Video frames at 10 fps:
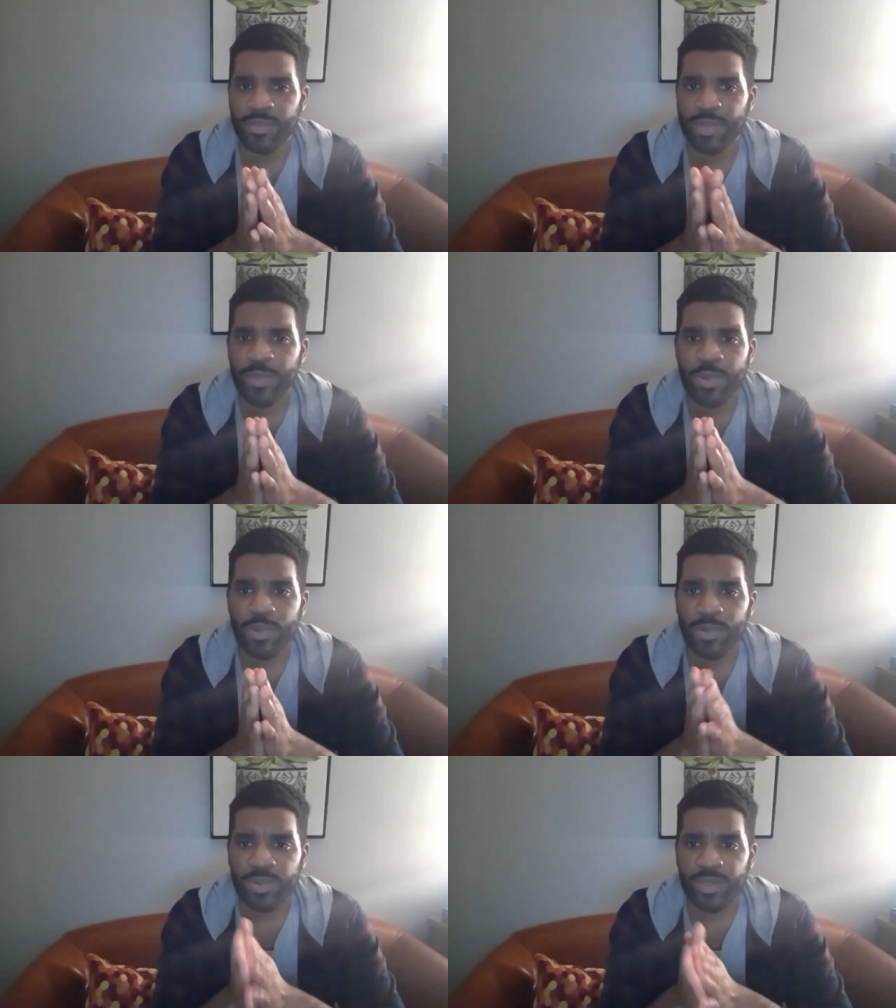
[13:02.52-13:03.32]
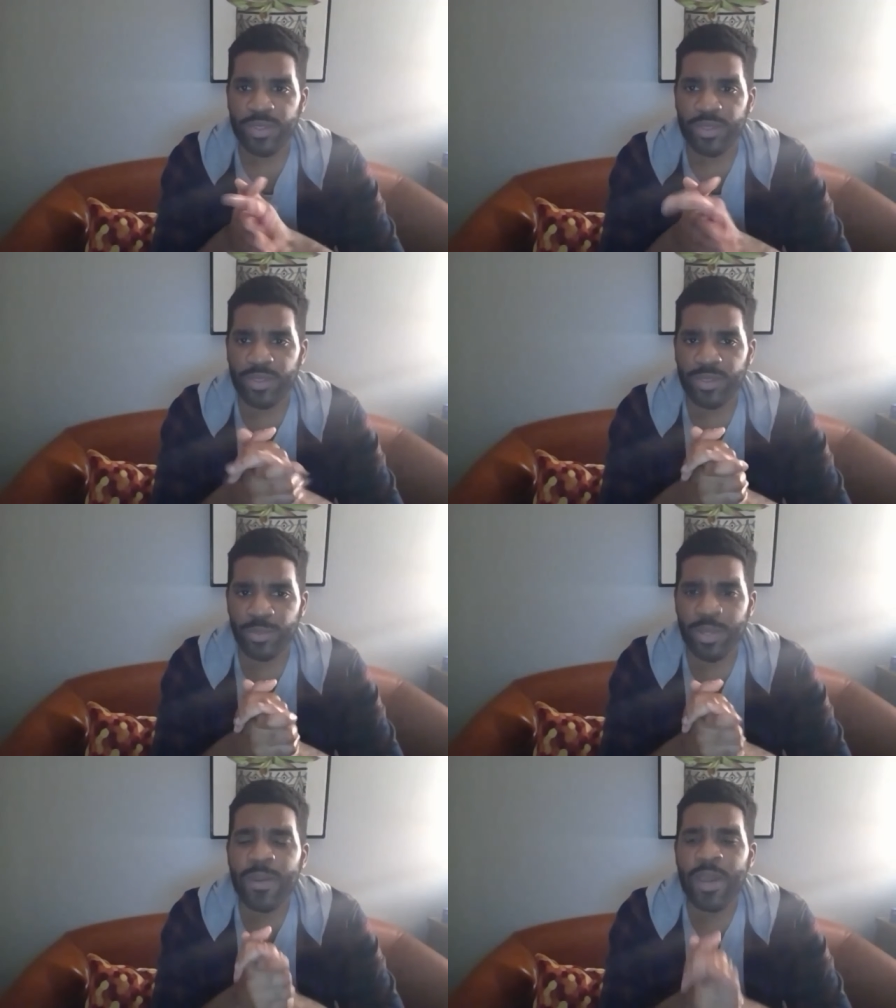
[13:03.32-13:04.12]

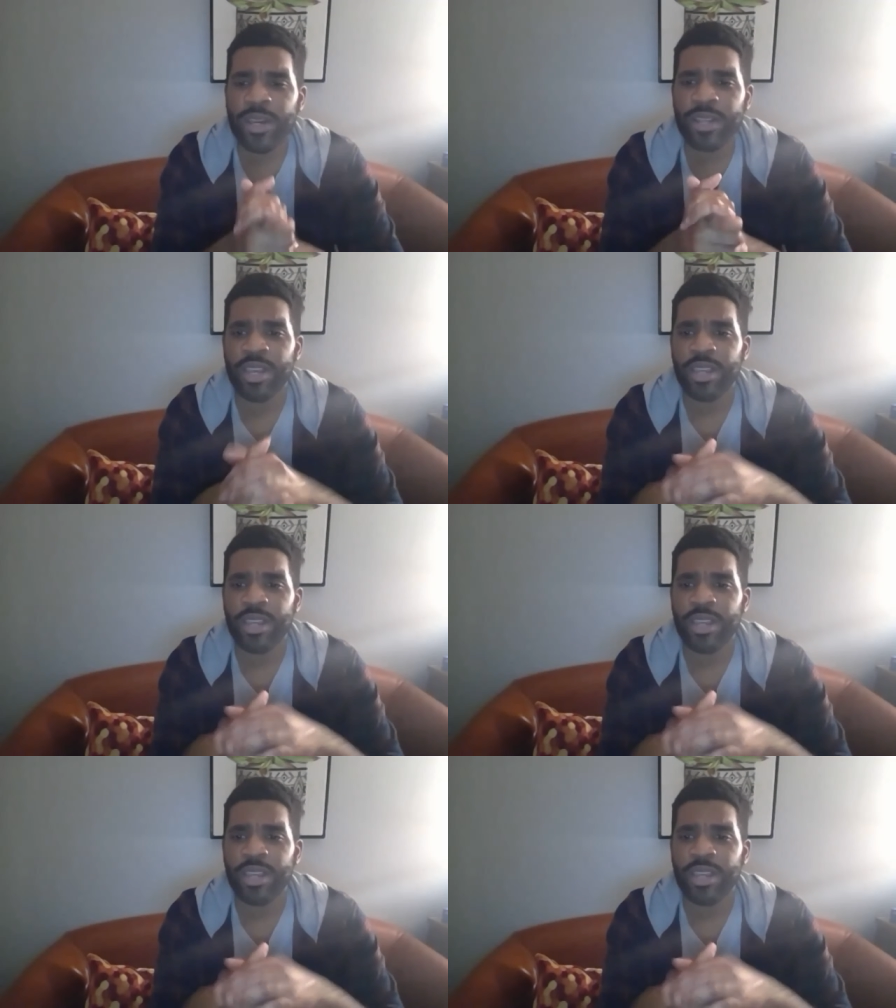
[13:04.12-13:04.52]
because